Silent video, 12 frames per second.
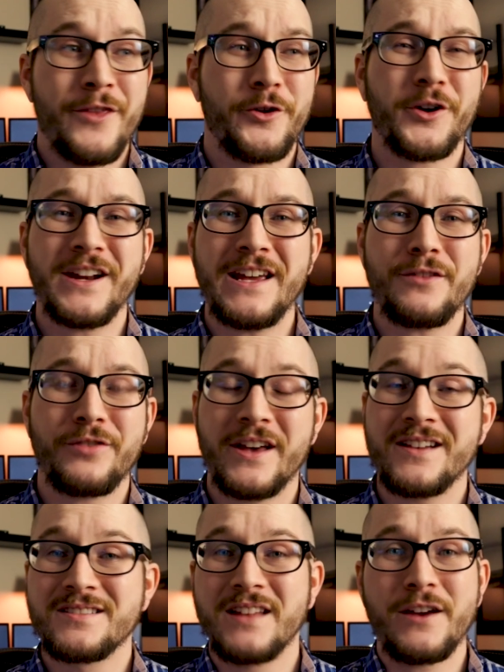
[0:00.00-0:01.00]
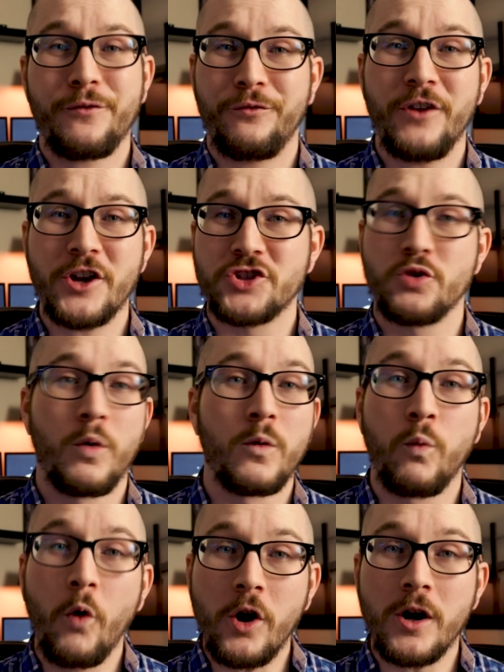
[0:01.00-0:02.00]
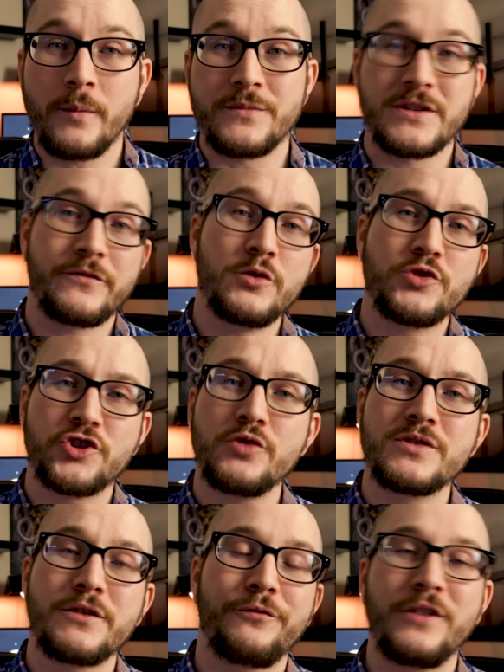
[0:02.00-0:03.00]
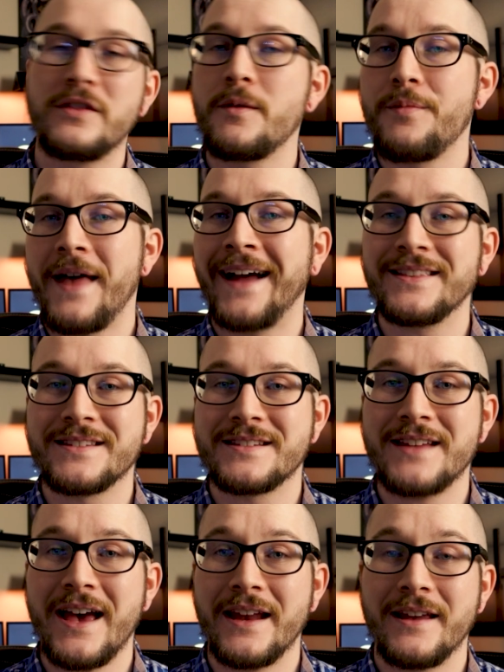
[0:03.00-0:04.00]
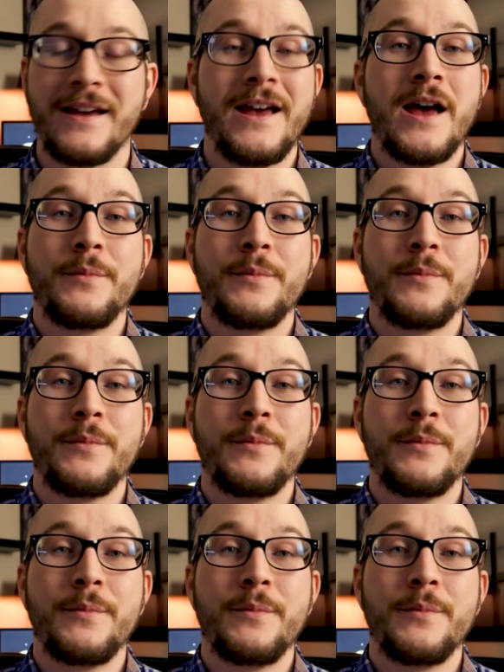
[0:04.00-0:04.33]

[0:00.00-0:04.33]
They're going to eat things like fish or worms if you choose to feed them that instead,